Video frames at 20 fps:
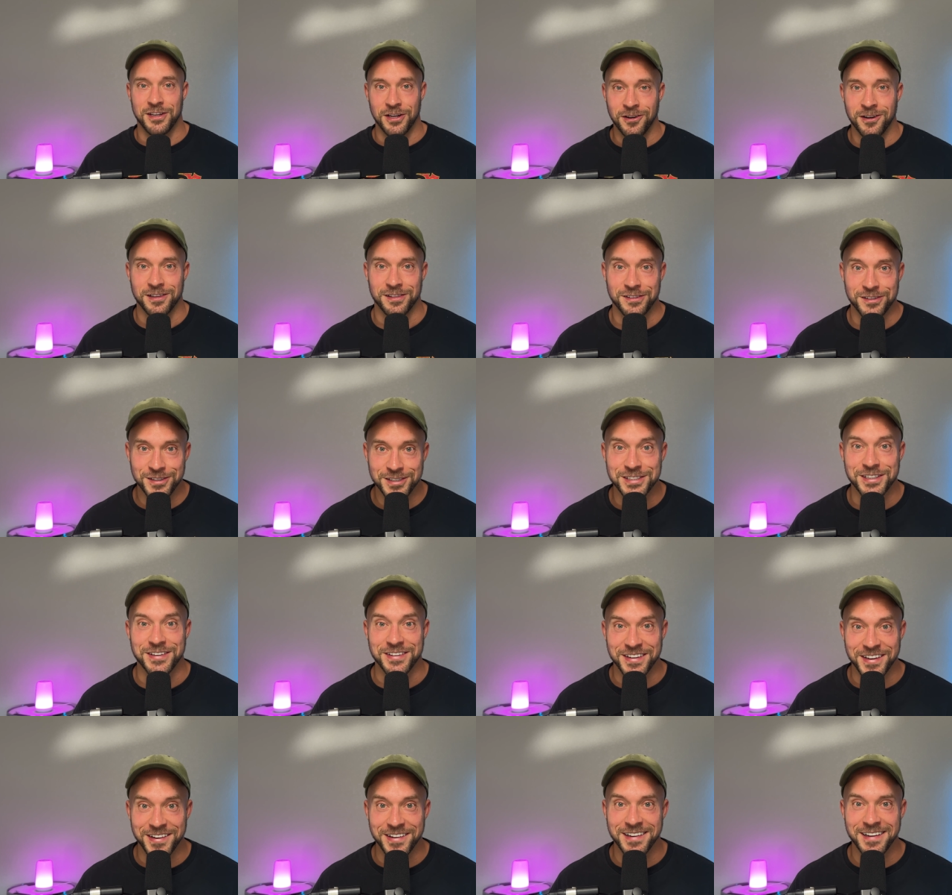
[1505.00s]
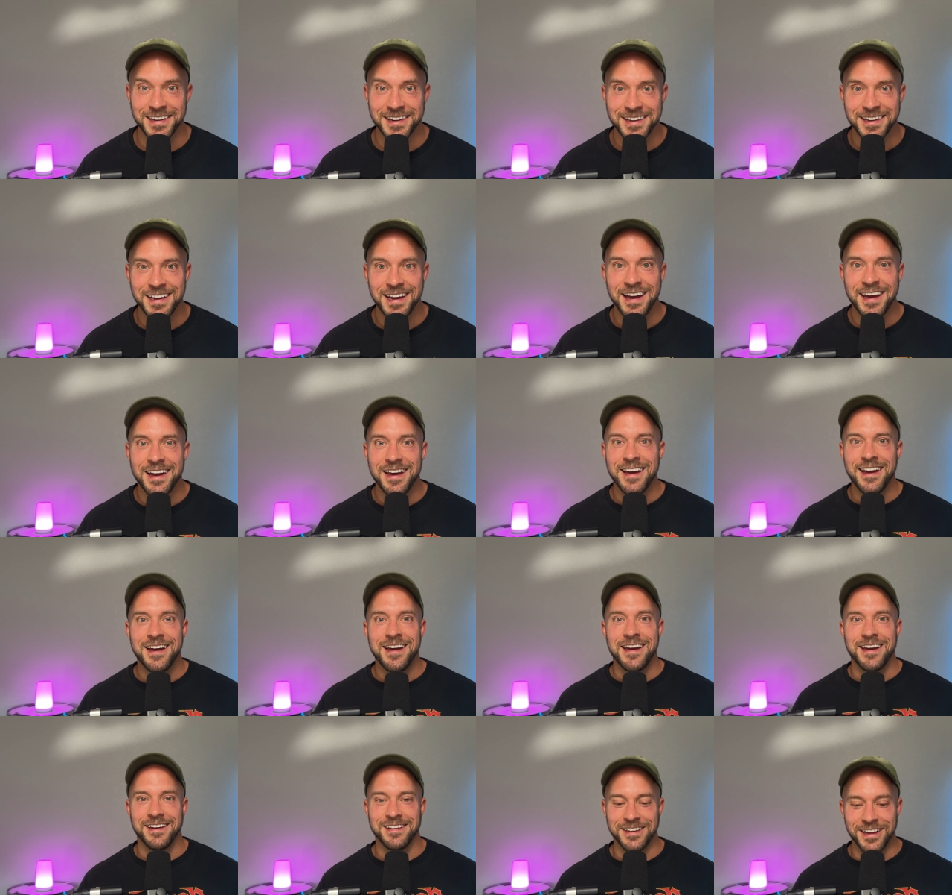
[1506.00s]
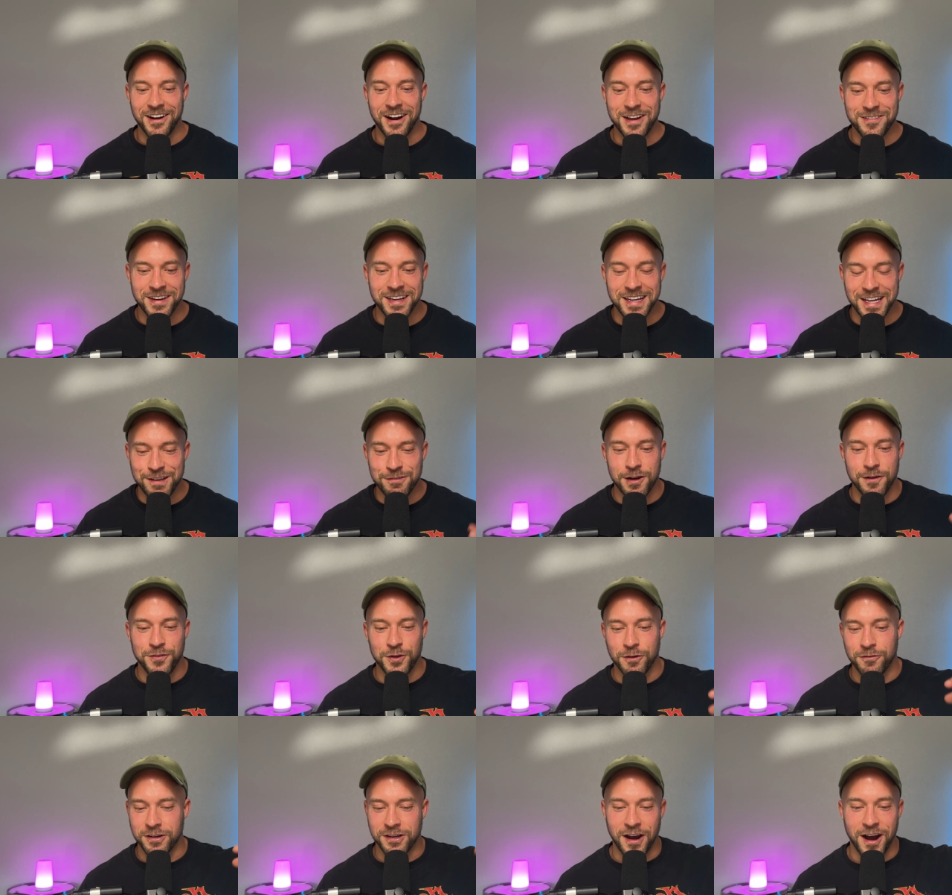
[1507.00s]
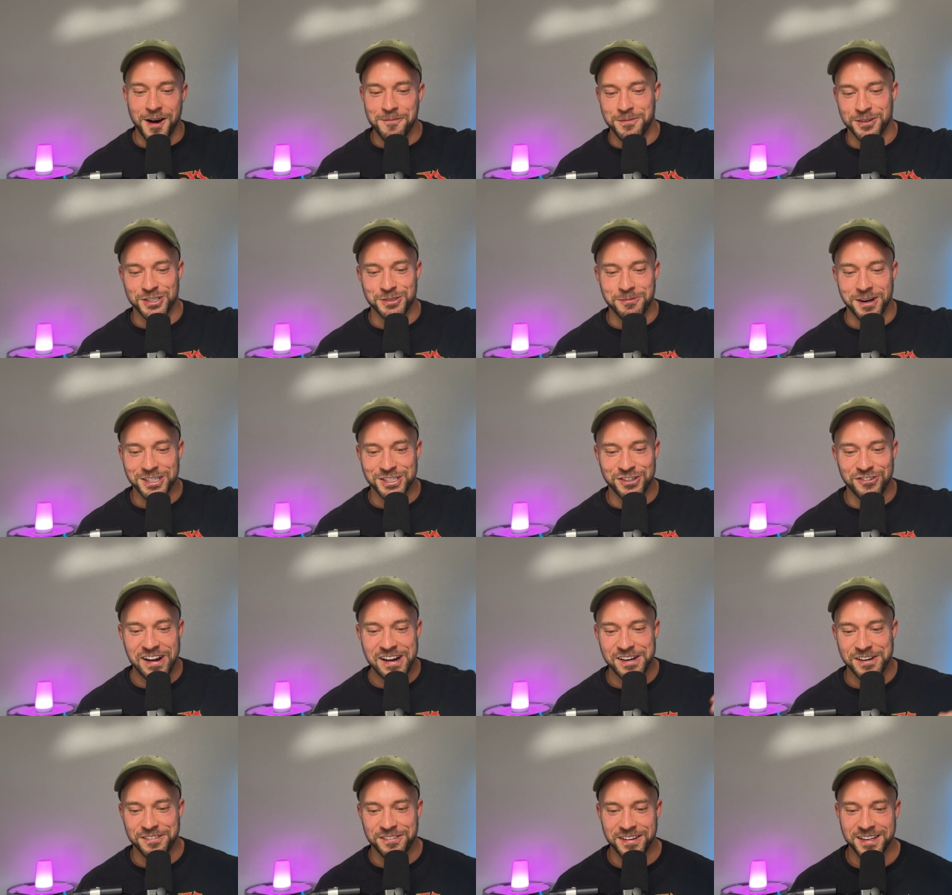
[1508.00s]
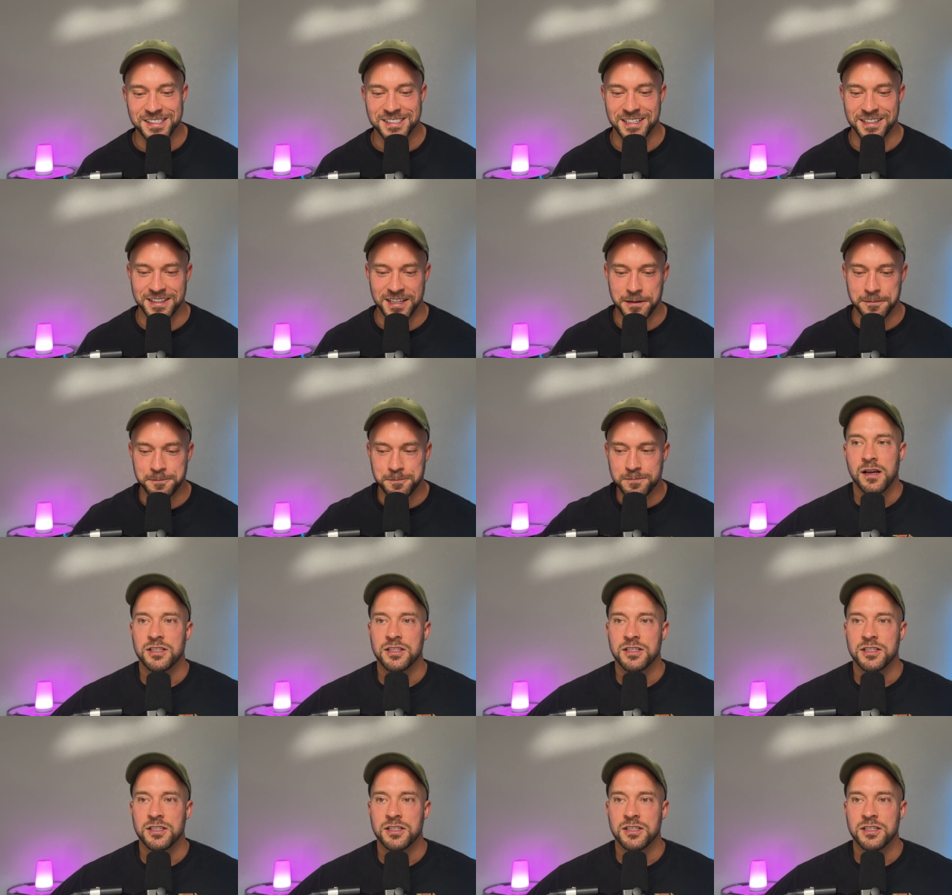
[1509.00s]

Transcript: You're a loser, dude. You know what I mean? Even if you've accomplished much greater things than them.